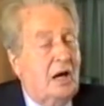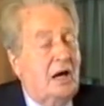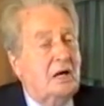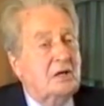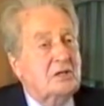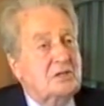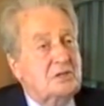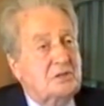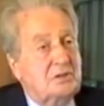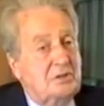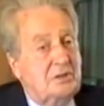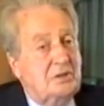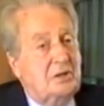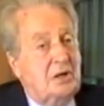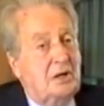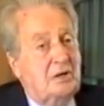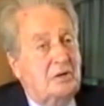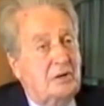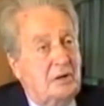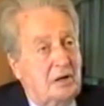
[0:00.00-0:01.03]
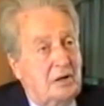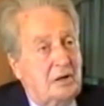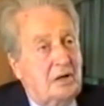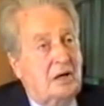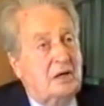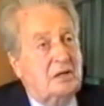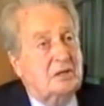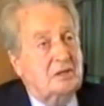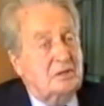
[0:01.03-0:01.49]
Yes, I think,
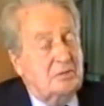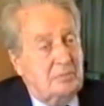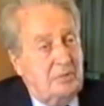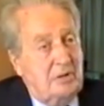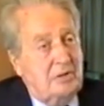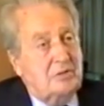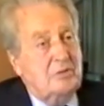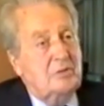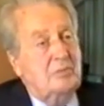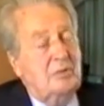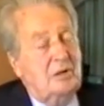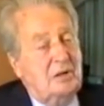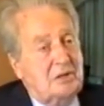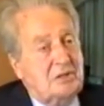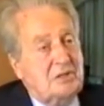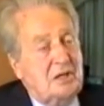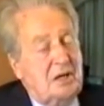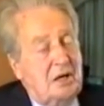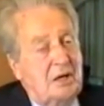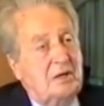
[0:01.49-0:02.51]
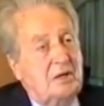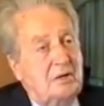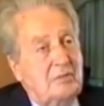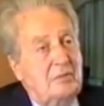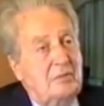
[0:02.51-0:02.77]
yes, possibly it's that.